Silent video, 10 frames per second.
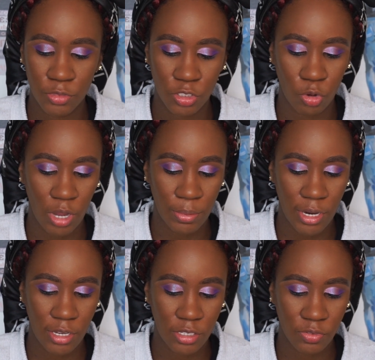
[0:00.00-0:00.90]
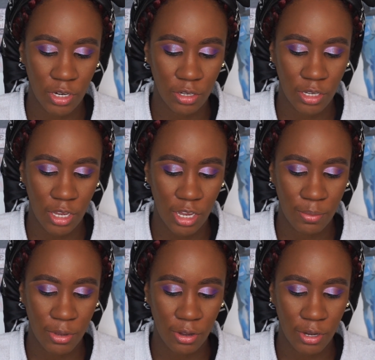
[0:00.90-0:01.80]
So happy that these finally
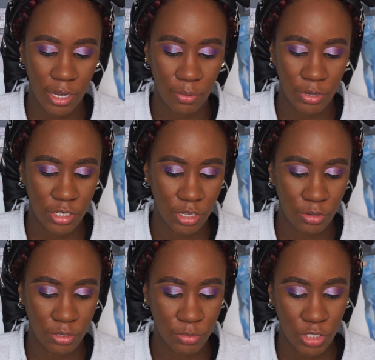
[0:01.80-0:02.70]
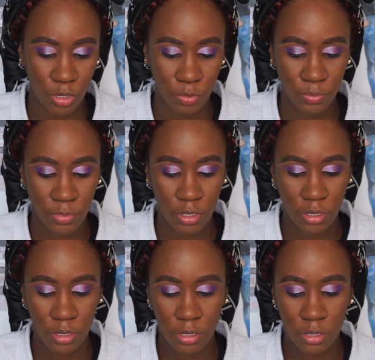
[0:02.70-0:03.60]
came, y'all. Can't wait to use them. So
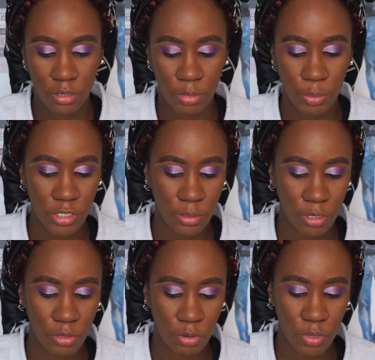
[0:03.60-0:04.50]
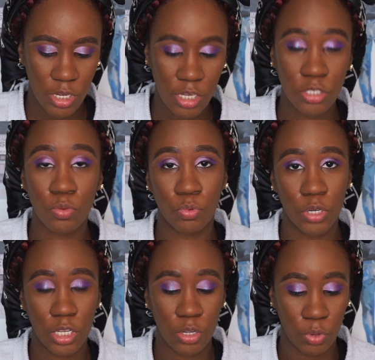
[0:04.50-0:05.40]
let me put some glue on these
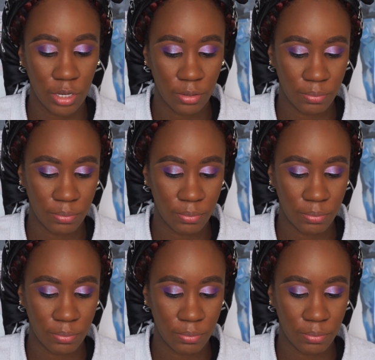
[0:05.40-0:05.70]
really quick.